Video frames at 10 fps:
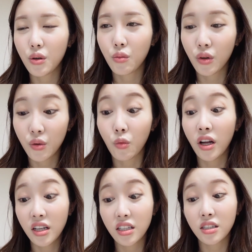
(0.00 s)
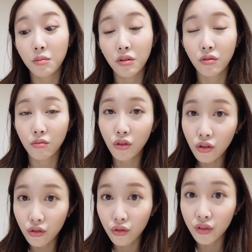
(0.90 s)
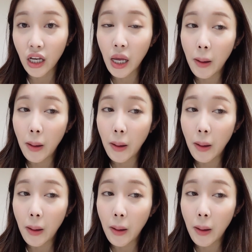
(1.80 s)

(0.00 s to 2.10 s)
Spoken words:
wanted it to be removed,